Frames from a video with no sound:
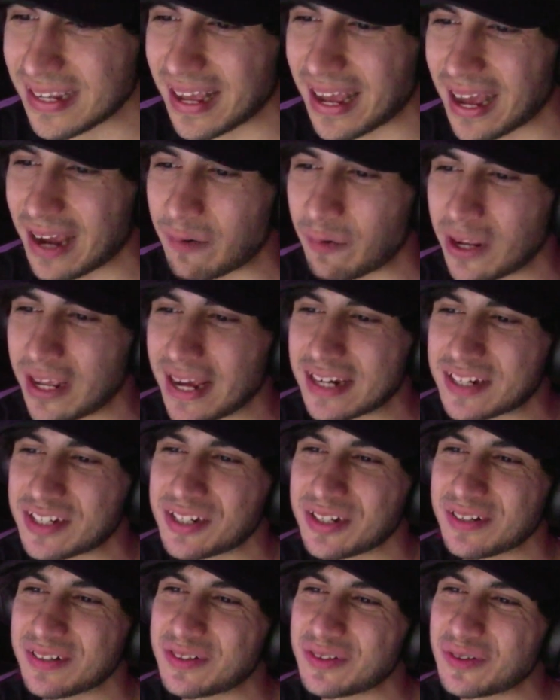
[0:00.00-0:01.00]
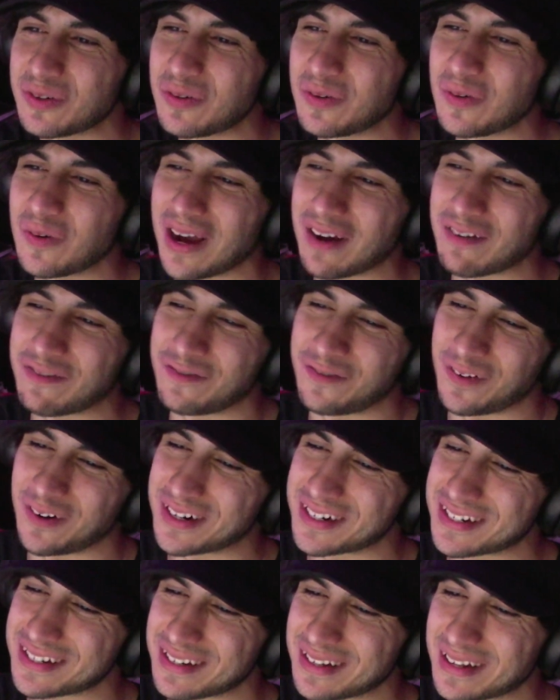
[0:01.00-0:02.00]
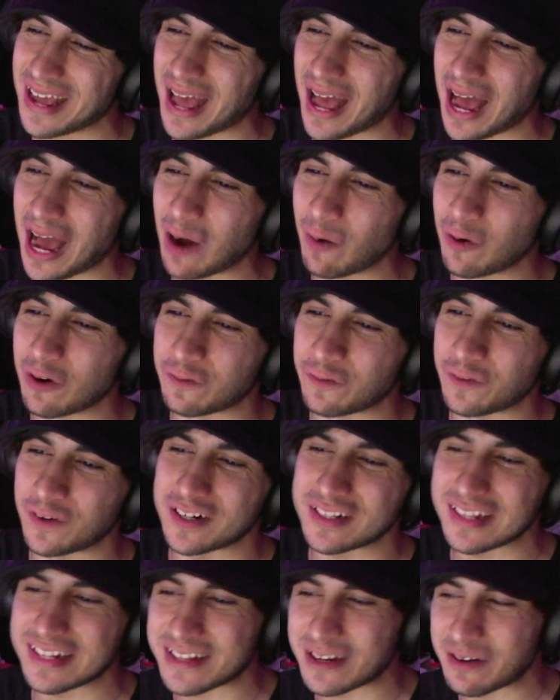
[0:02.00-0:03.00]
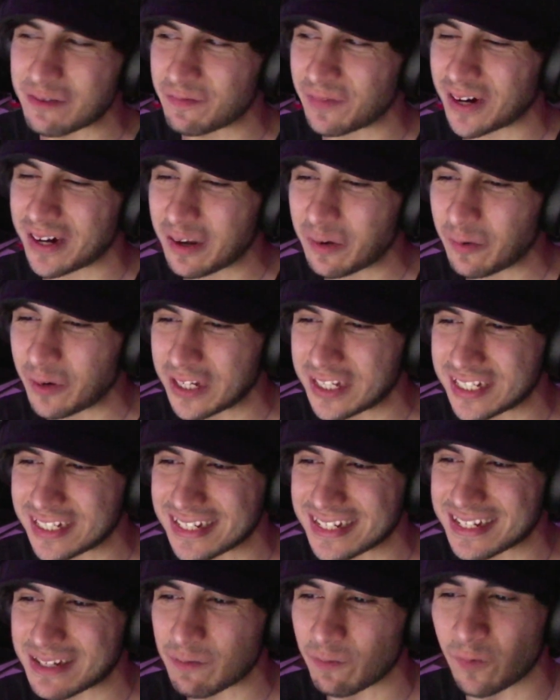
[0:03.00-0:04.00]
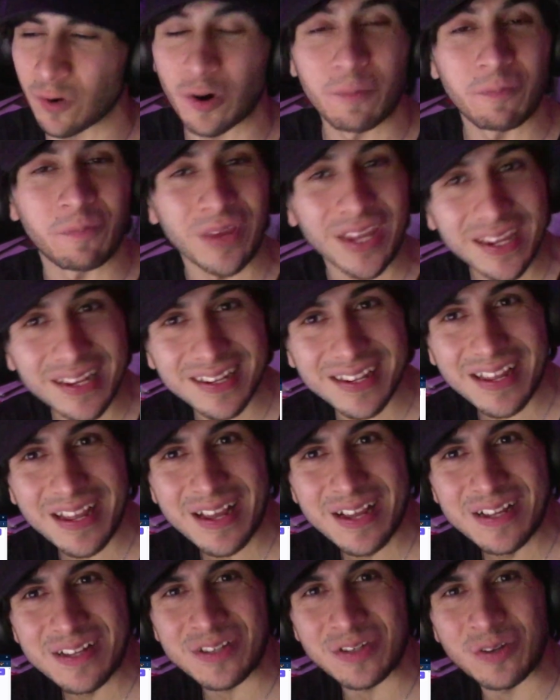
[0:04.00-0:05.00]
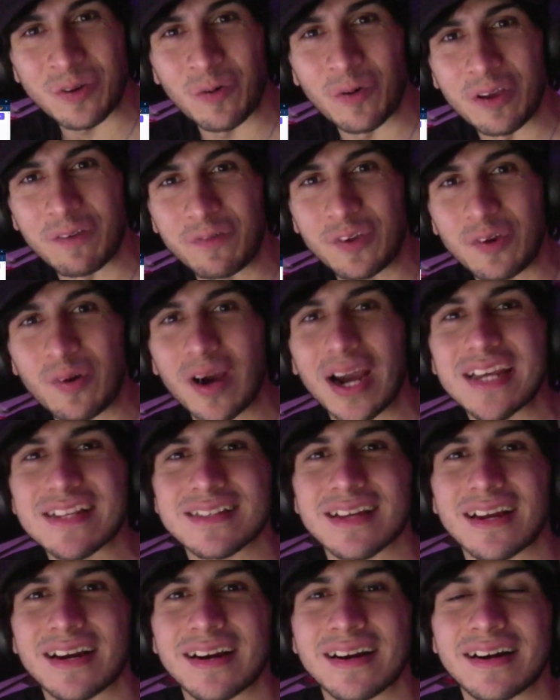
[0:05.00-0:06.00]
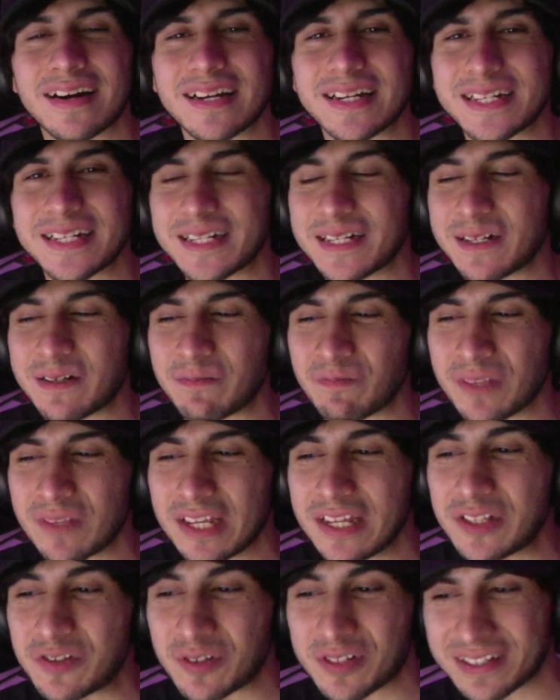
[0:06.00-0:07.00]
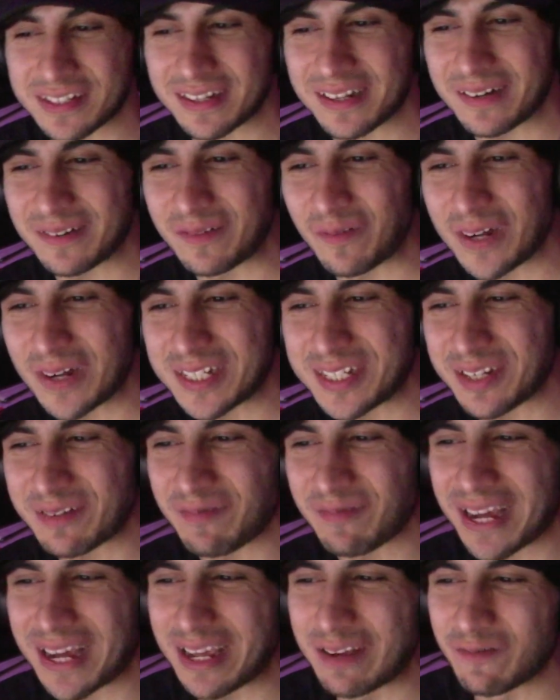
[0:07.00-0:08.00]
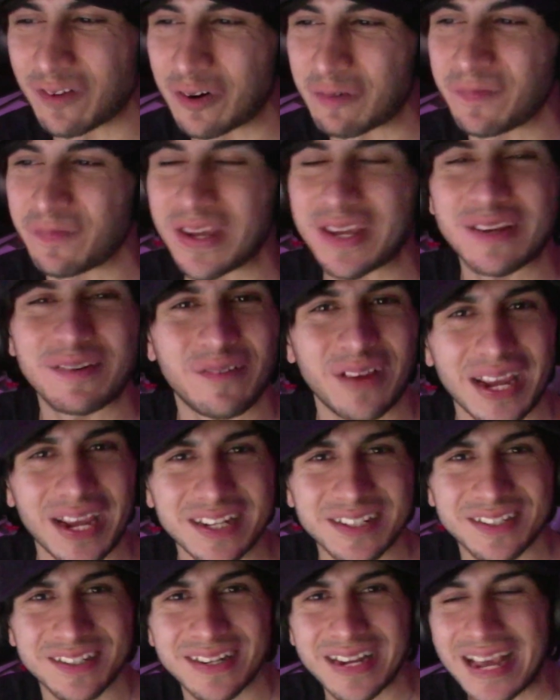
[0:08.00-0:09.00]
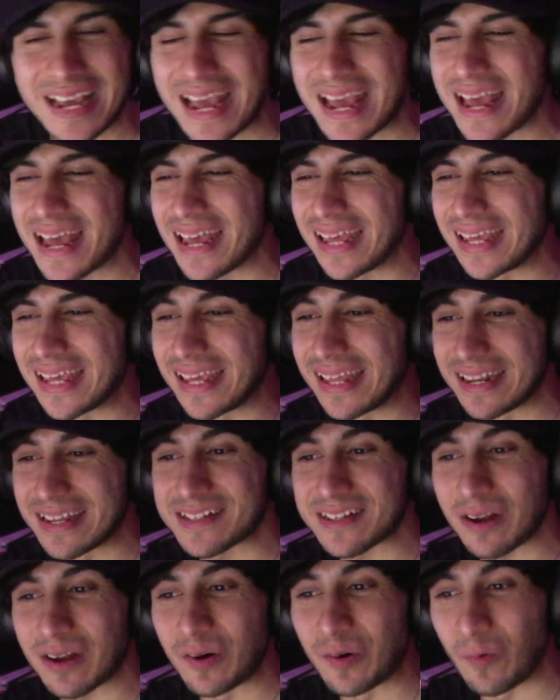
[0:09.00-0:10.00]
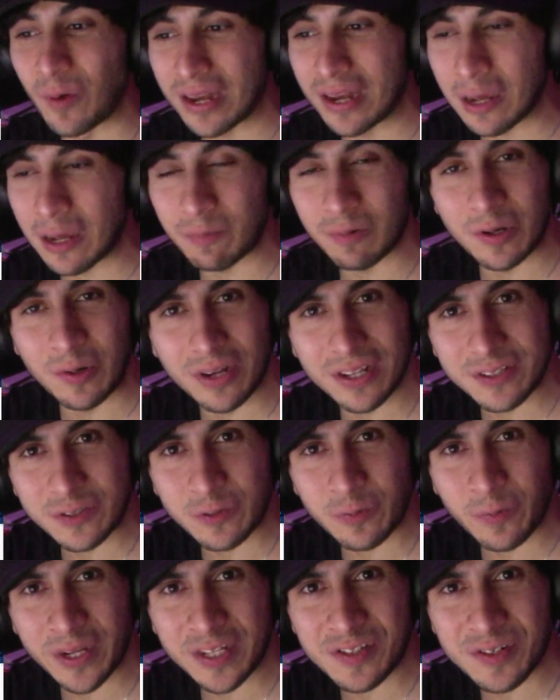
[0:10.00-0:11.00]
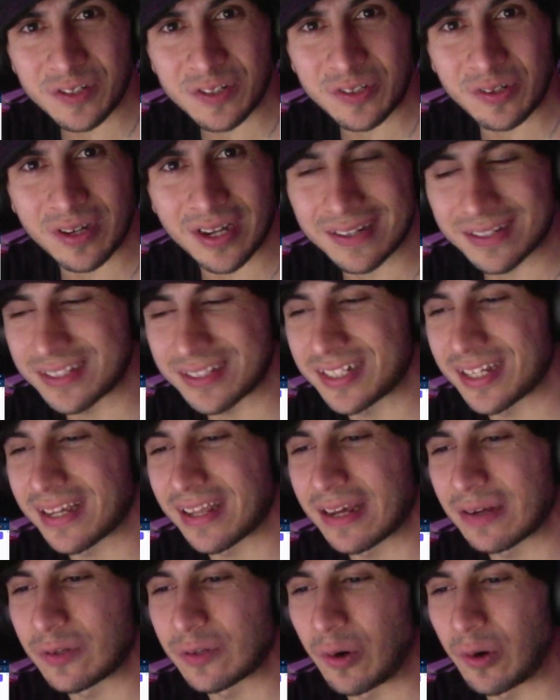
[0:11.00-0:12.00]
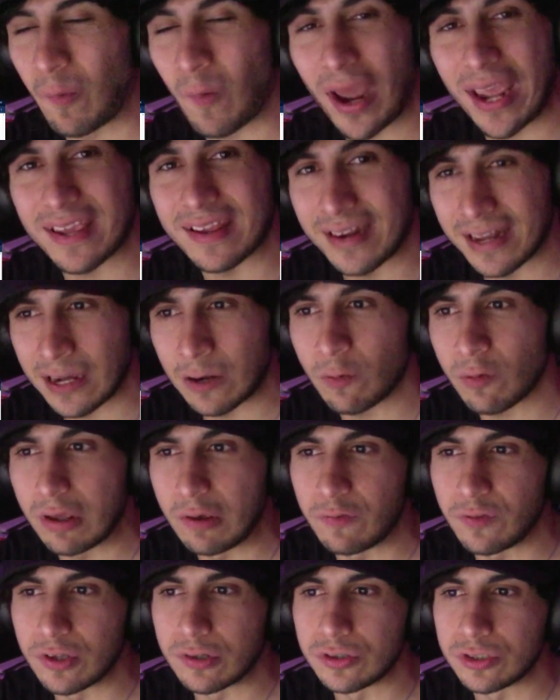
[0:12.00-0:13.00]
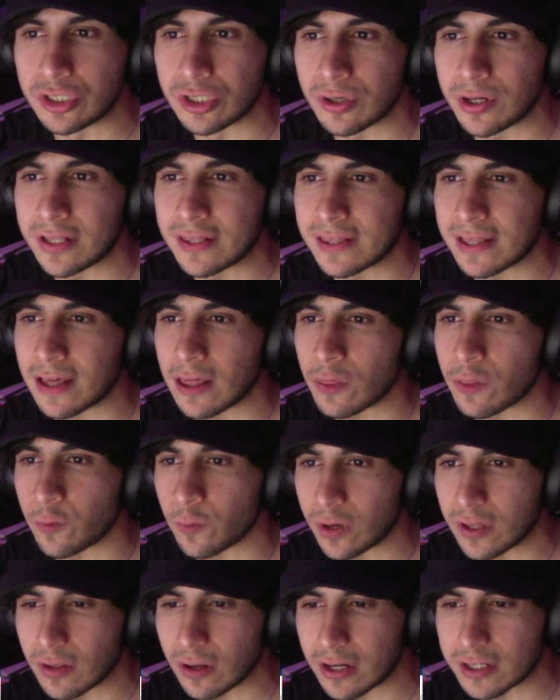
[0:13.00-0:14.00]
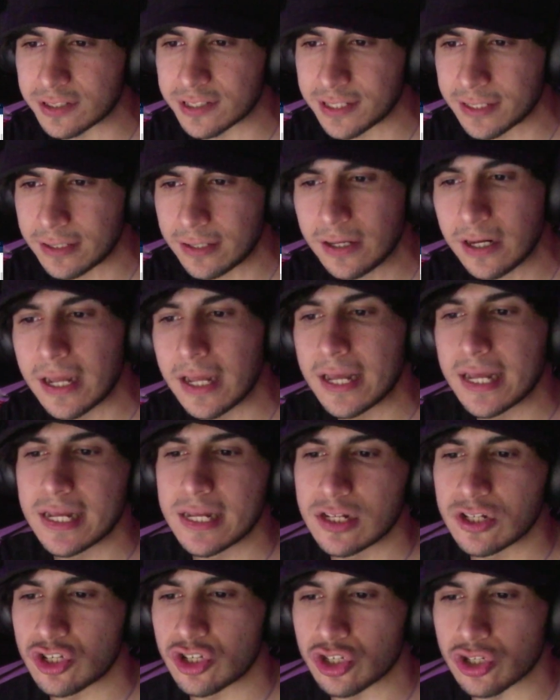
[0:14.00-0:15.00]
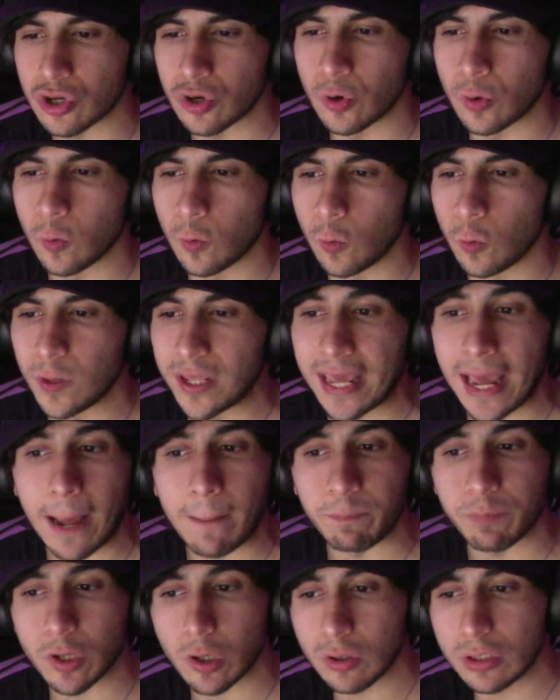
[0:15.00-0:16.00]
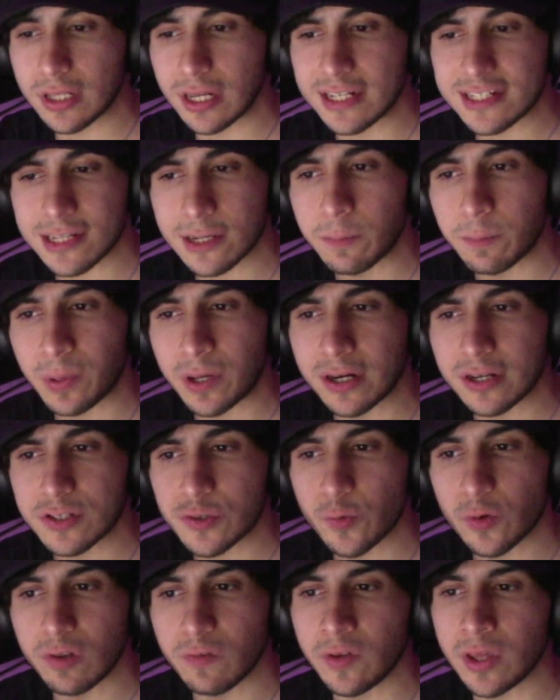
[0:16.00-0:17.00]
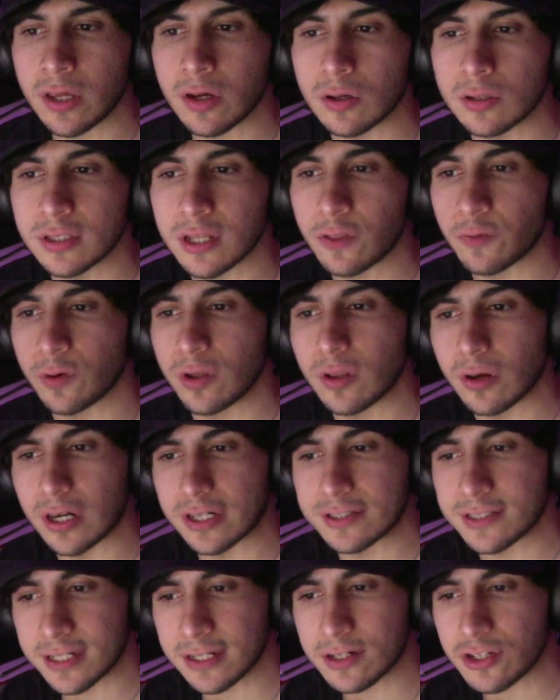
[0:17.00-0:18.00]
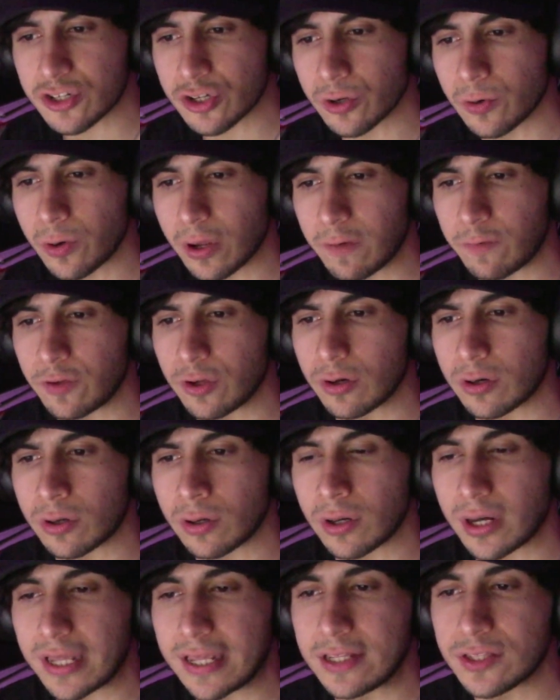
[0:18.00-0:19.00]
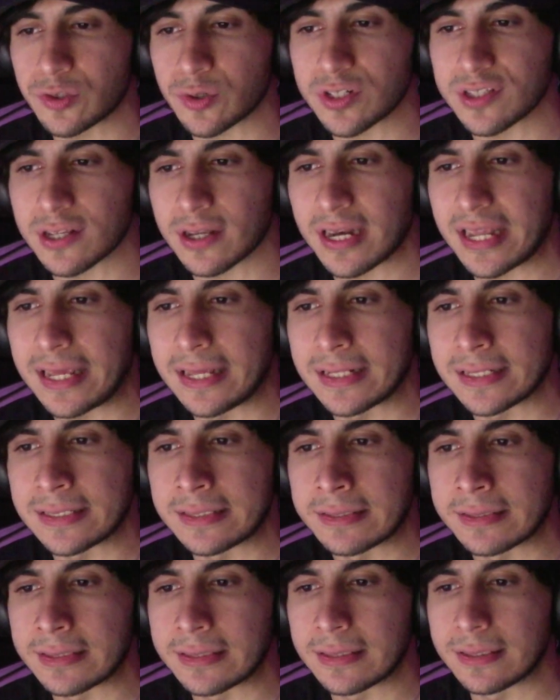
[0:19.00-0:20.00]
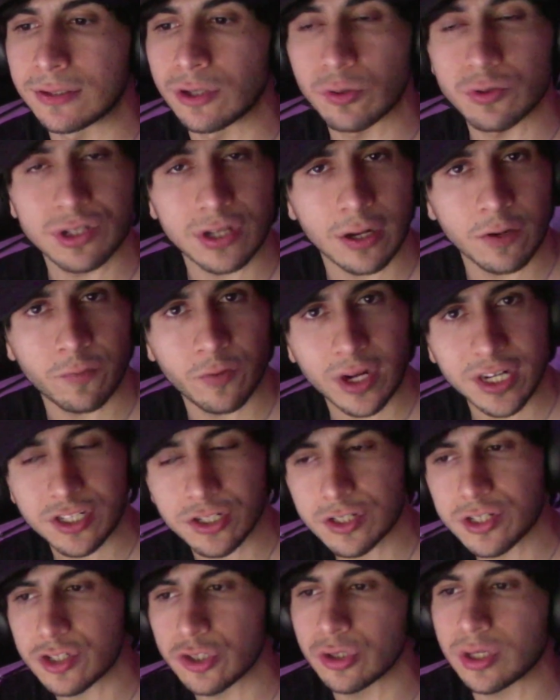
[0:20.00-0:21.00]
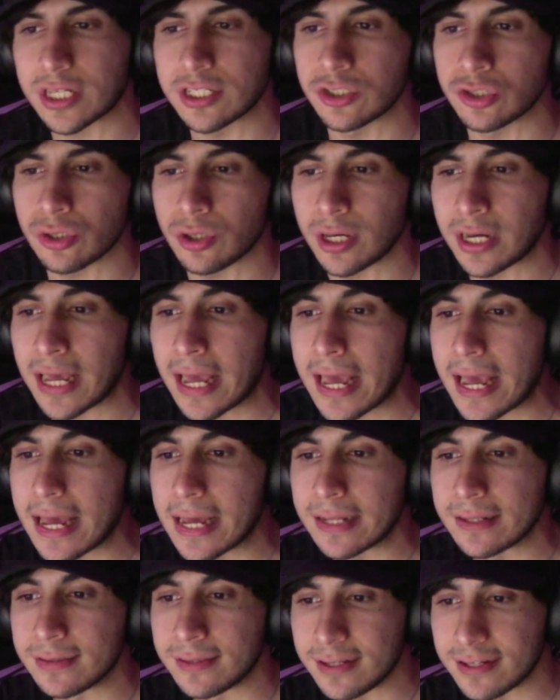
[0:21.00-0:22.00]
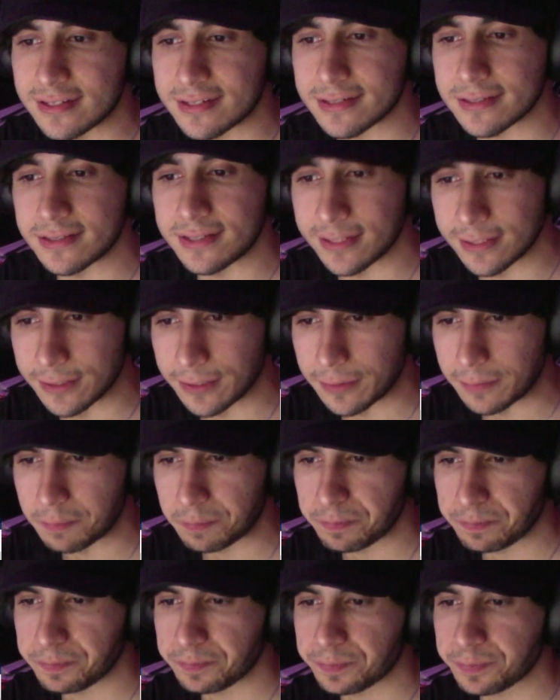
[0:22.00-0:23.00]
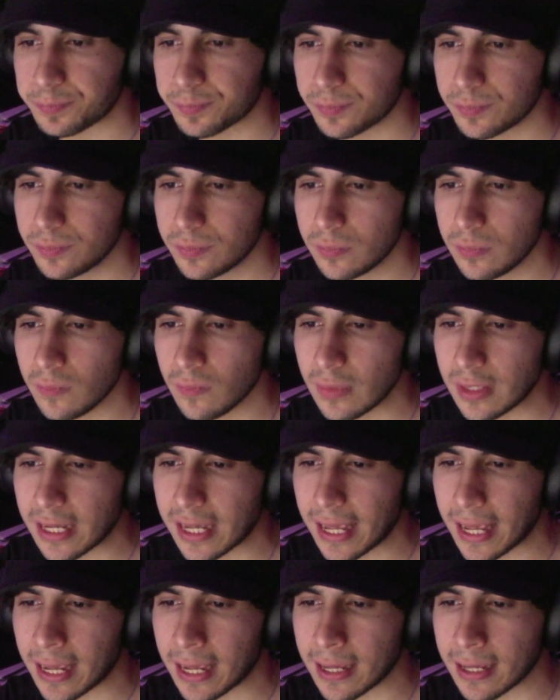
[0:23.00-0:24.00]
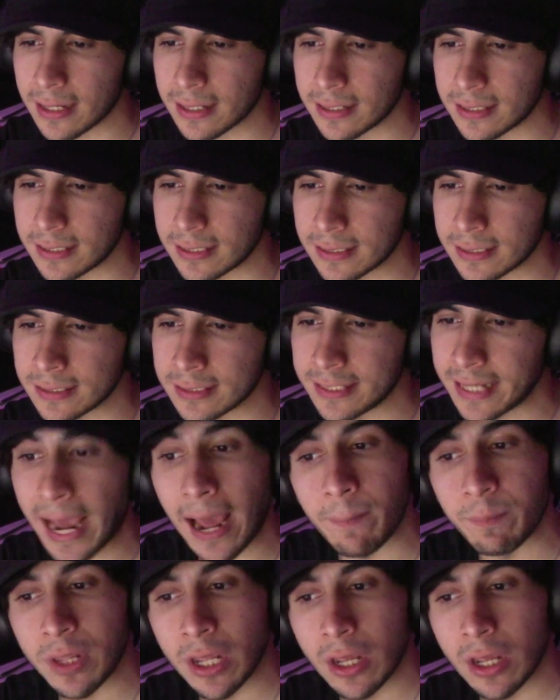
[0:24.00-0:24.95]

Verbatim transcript: a reaction to a first our first listening party, which is Born Pink. So if you guys are um, interested in watching my Born Pink reaction, it is already uploaded to Patreon. You can check it out right now if you join the $3 tier. So yeah, all the listening parties will be on the $3 tier. So if you're interested in those kind of reactions, you can join this tier and yeah